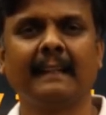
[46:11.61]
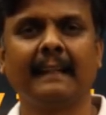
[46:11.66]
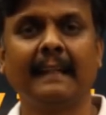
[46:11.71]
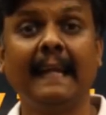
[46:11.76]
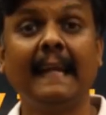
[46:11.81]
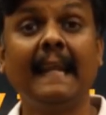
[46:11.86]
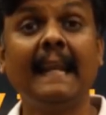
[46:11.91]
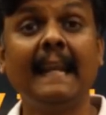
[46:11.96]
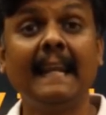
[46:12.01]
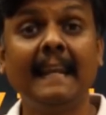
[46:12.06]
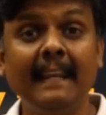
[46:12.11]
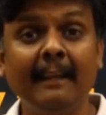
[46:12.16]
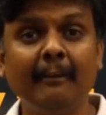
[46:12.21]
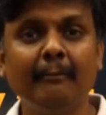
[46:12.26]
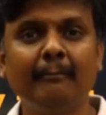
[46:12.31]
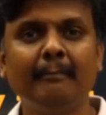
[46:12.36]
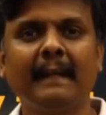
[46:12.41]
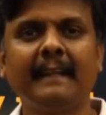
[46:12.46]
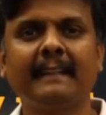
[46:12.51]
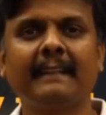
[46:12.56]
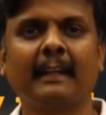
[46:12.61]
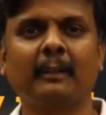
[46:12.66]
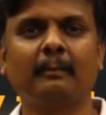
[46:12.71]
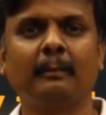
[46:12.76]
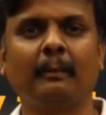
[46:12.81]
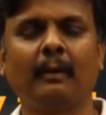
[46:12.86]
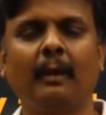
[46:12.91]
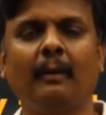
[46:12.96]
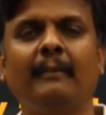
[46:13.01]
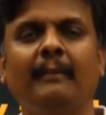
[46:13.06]
Can I live my
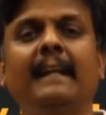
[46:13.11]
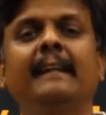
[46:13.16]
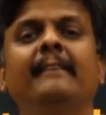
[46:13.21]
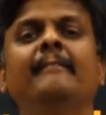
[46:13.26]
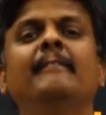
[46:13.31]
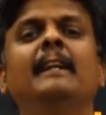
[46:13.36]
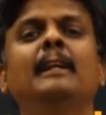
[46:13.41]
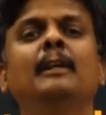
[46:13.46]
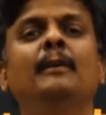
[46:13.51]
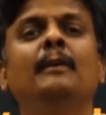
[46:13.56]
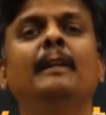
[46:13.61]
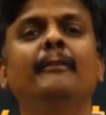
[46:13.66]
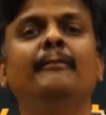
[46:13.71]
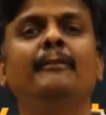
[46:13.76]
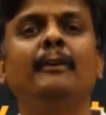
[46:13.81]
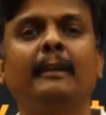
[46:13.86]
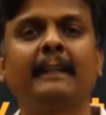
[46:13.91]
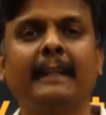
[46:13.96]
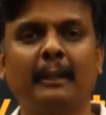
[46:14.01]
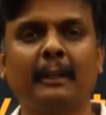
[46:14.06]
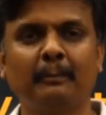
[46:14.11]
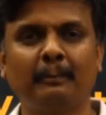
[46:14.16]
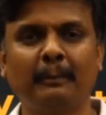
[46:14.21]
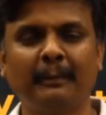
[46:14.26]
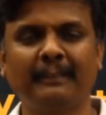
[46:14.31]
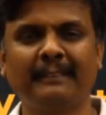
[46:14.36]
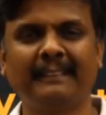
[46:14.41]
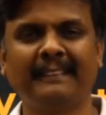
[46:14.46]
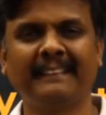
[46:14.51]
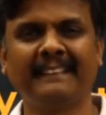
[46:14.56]
textbook? When will you live your textbook?